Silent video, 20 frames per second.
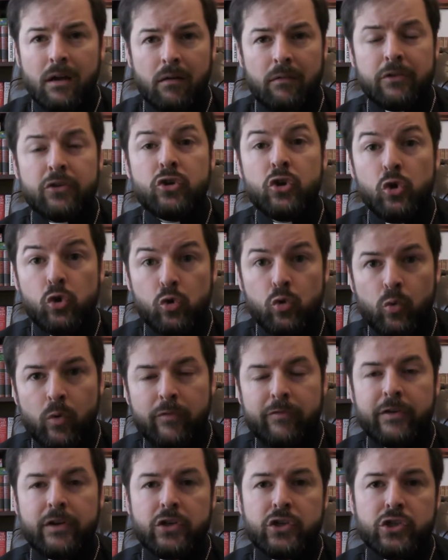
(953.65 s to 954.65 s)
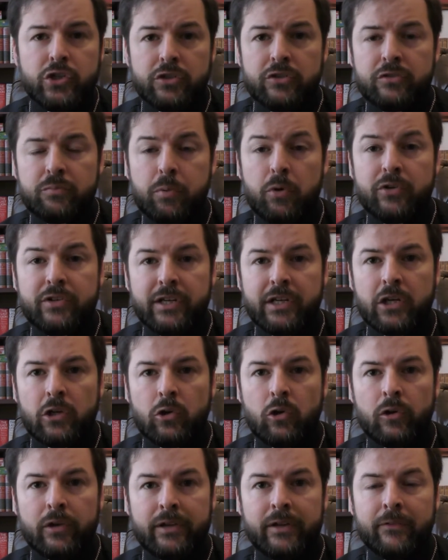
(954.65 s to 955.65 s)
new revisions,
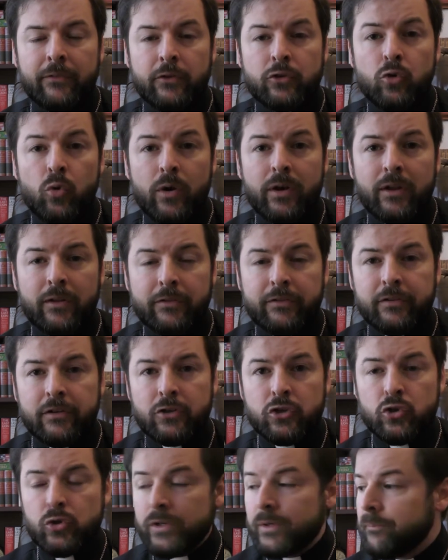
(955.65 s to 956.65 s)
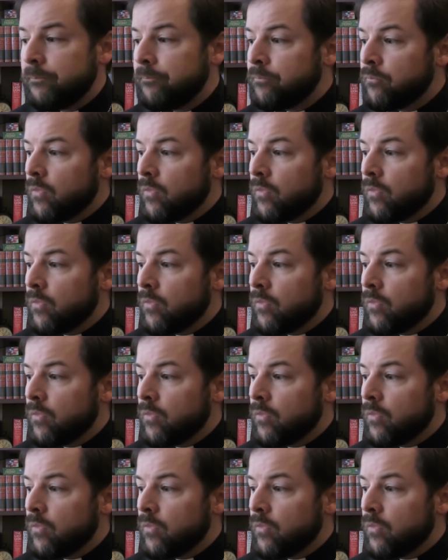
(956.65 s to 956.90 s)
particularly in the 20th century